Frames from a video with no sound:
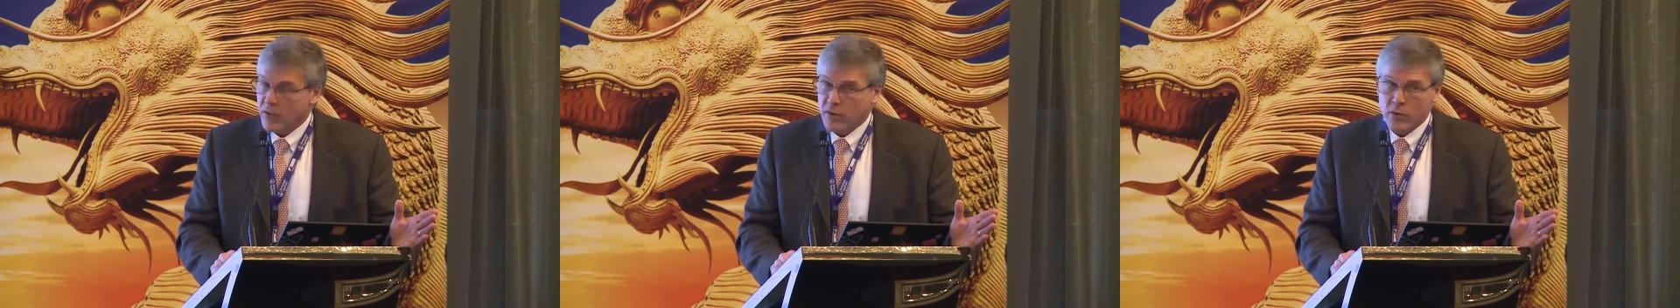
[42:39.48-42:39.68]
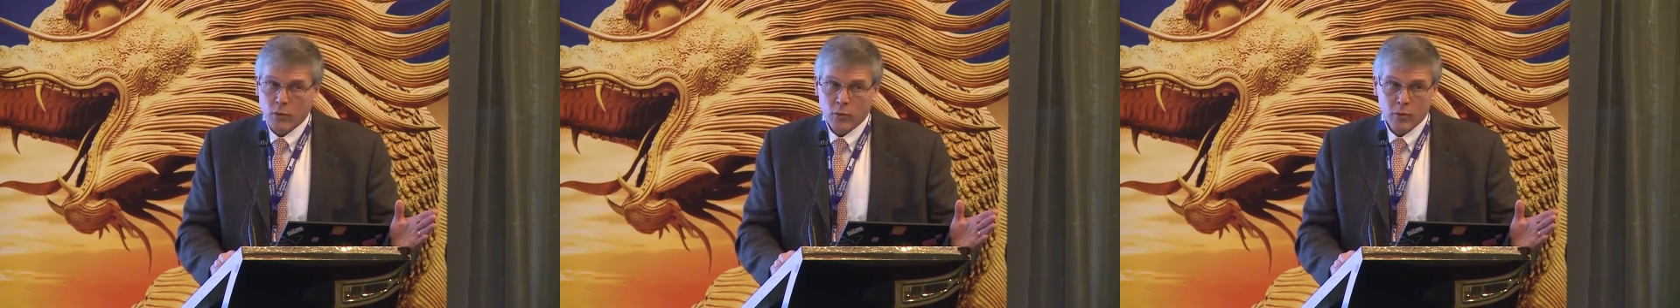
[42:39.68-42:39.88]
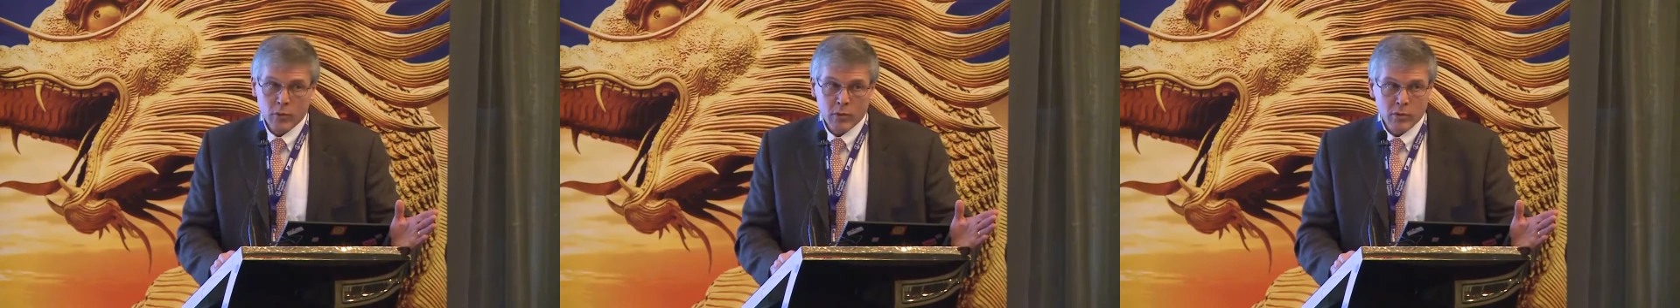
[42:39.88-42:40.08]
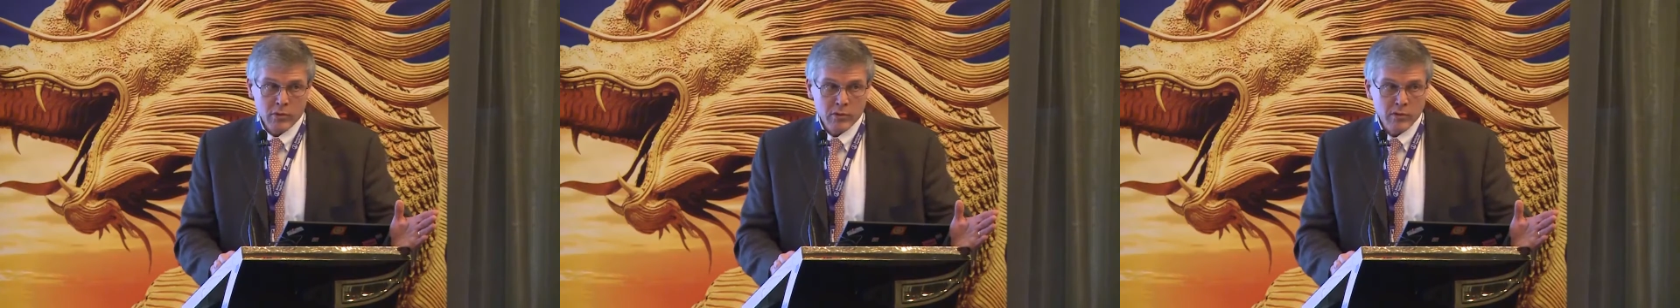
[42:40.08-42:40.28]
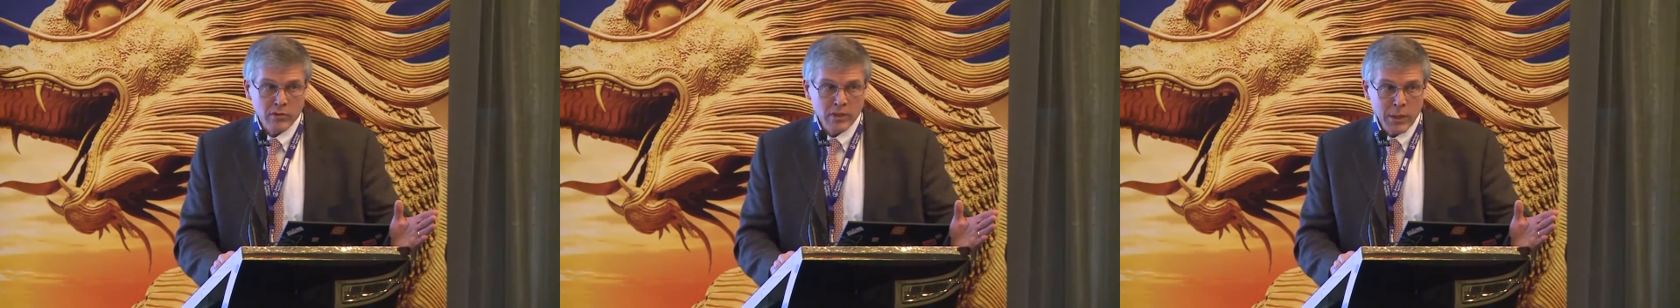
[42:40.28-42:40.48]
your
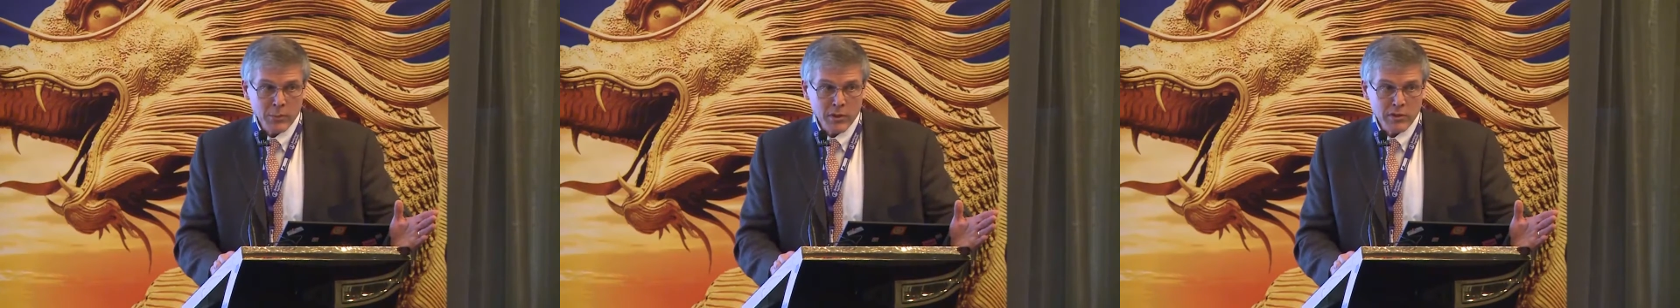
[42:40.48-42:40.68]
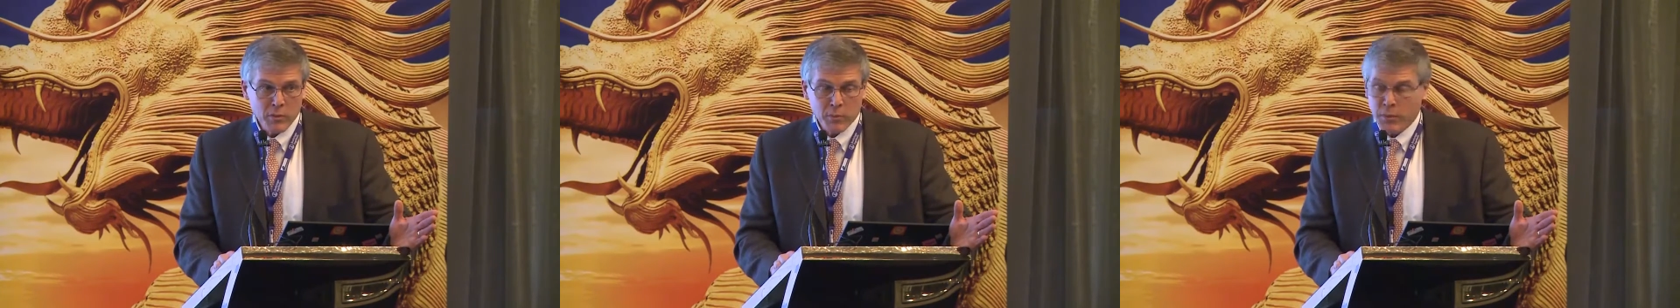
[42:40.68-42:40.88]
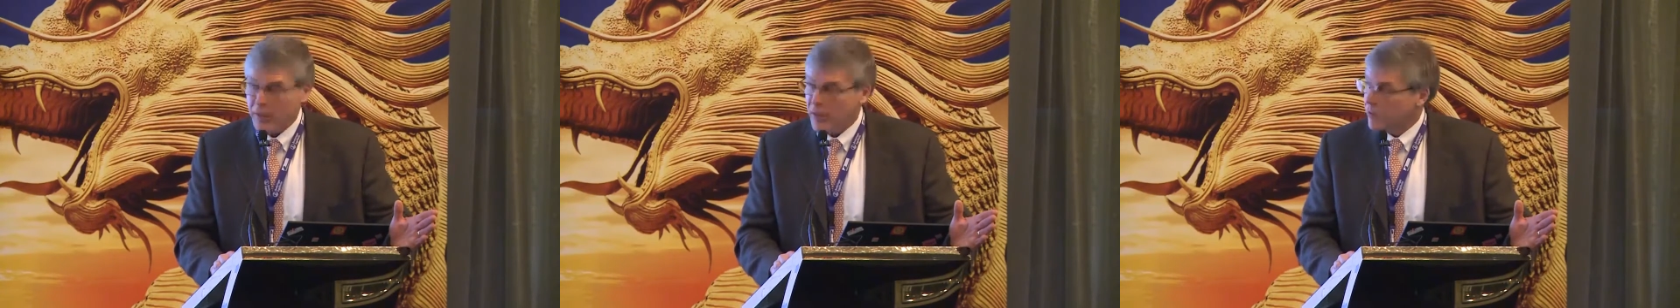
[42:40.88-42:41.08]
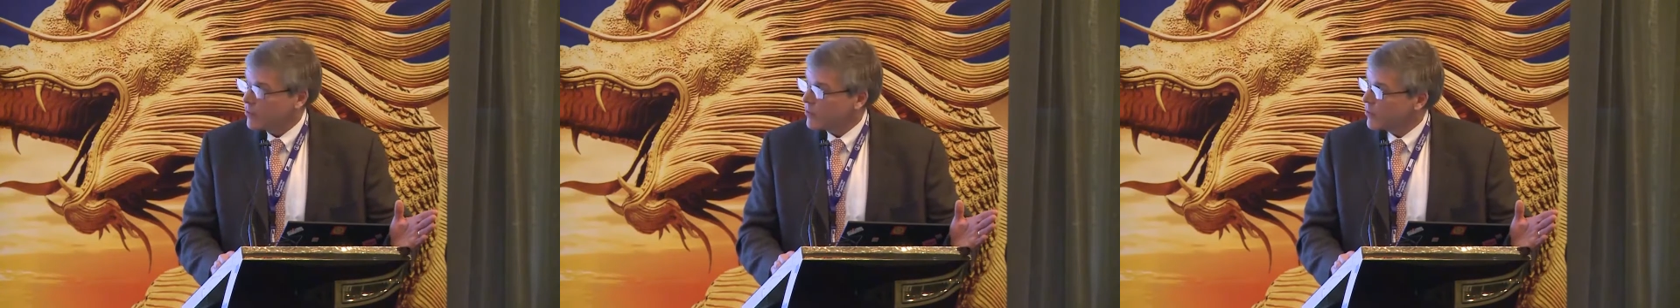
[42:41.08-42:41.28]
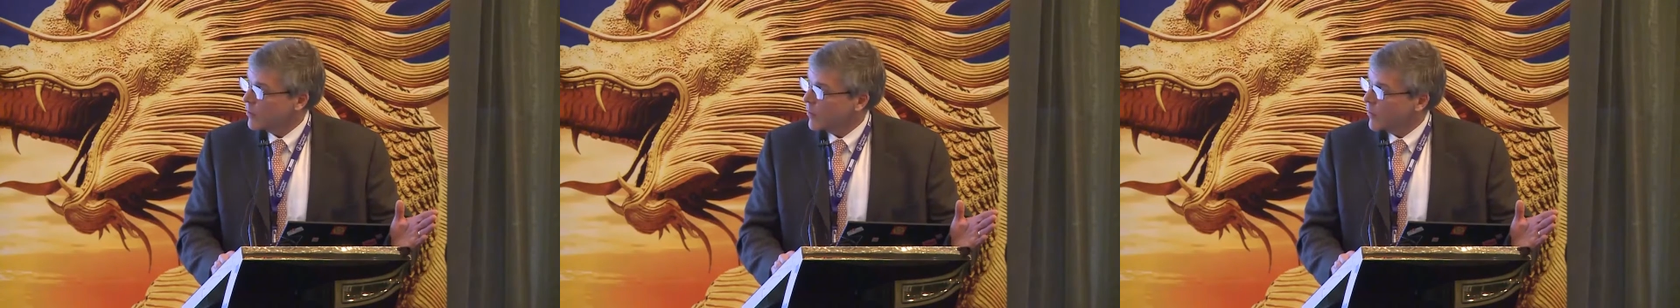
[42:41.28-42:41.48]
sampling to pens.